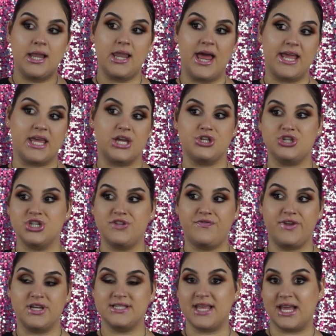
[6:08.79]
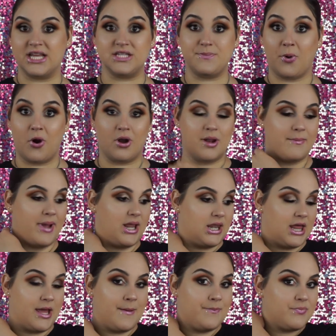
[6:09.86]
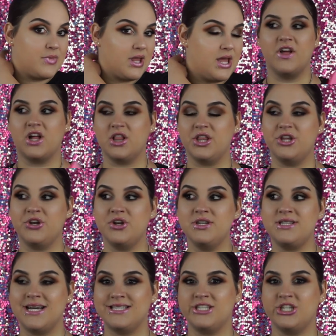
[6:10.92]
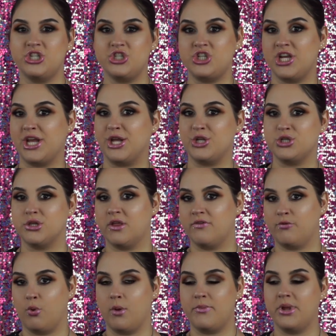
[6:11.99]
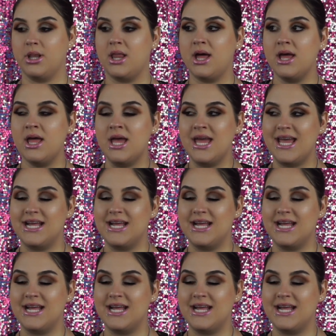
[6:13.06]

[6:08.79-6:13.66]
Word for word: Like it just feels like it's part of my lip. The glitter doesn't change the formula.